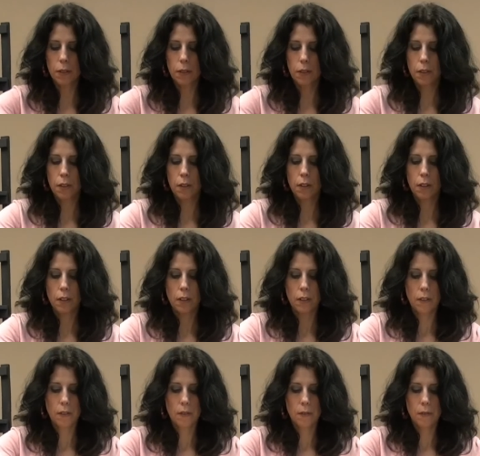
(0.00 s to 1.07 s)

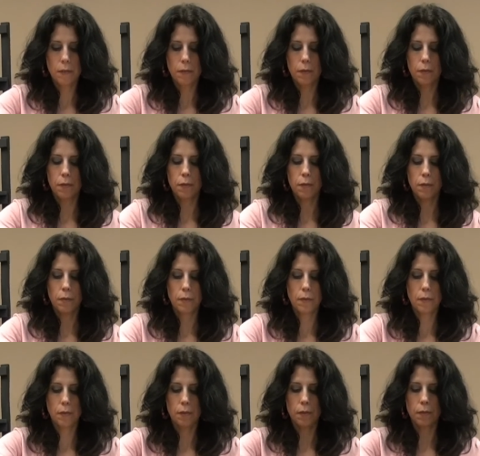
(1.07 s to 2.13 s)

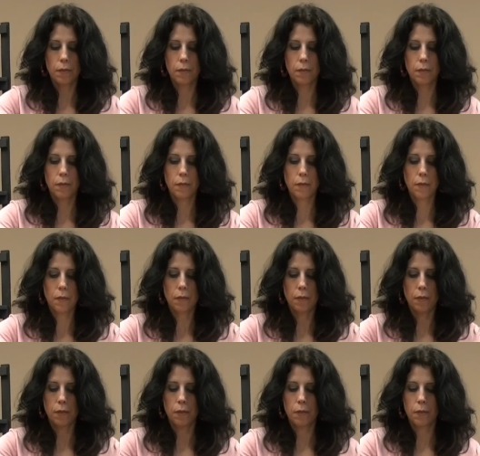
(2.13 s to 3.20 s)

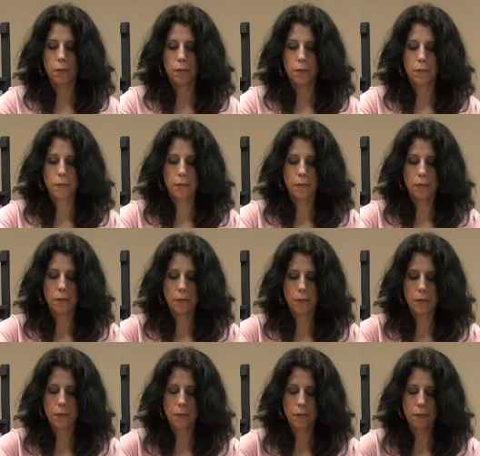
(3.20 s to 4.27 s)

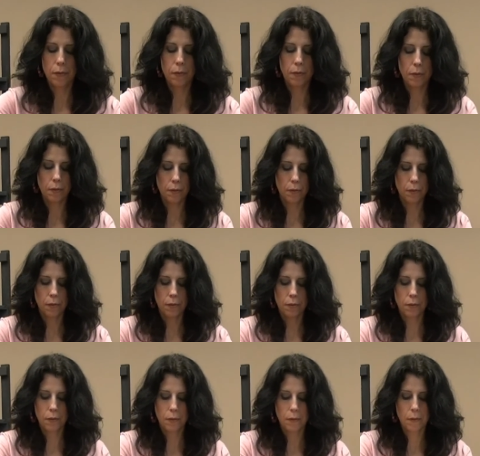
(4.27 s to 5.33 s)

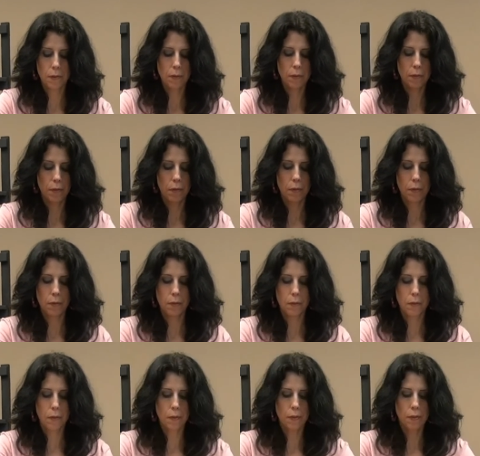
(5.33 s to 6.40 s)

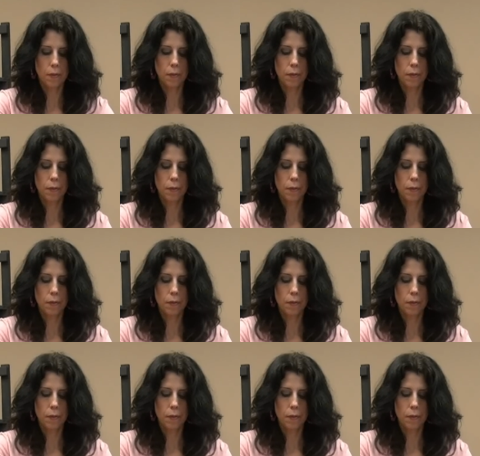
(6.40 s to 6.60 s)
[no speech]